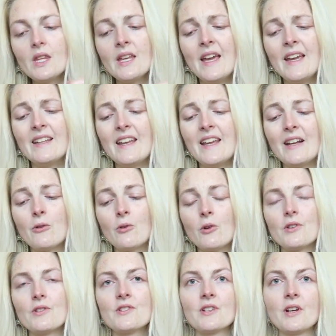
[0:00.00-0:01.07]
and they
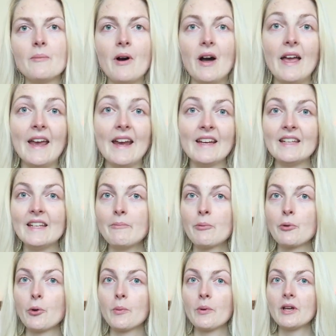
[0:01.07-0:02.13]
caused some acne
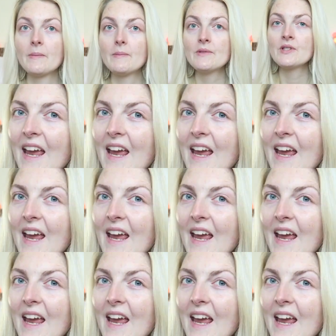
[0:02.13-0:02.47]
problems.